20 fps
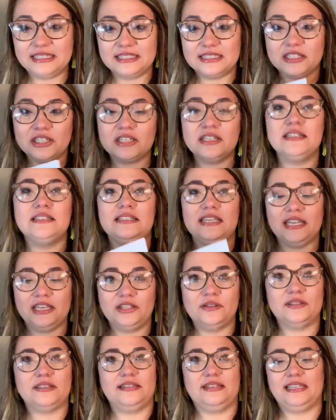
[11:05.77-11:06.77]

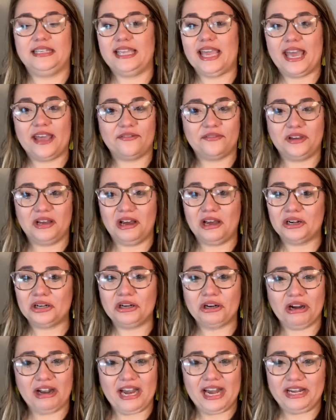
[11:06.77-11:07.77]
continuously gave God
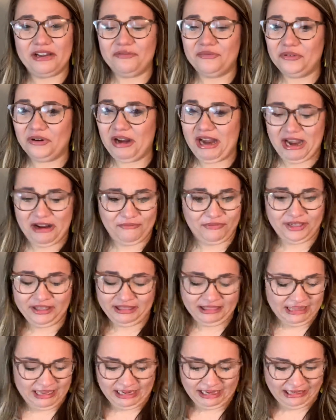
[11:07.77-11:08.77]
credit for
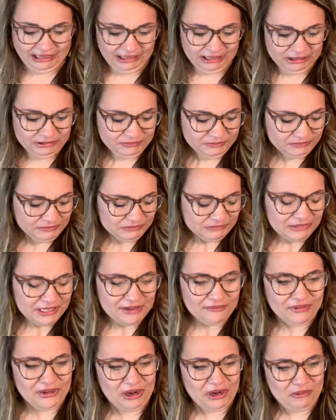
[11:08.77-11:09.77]
everything,
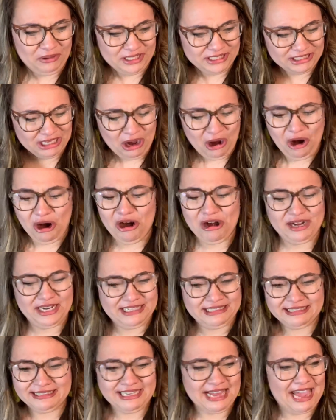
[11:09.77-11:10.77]
even on his
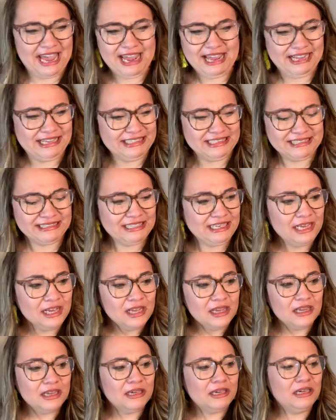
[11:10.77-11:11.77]
hardest days
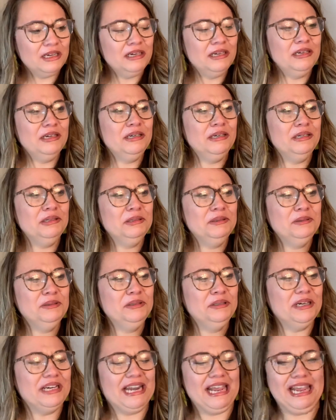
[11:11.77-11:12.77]

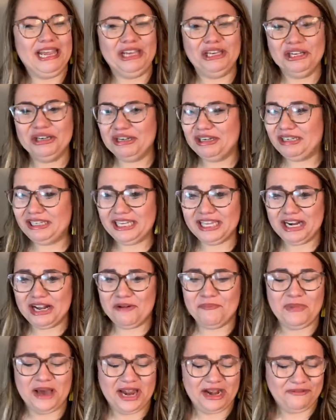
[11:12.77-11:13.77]
when he couldn't get up
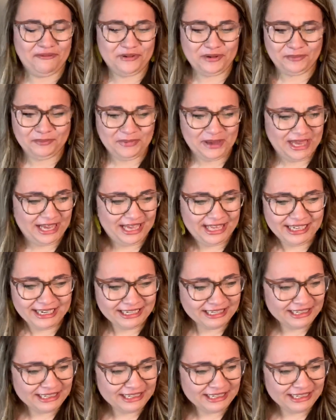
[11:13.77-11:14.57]
out of a bed,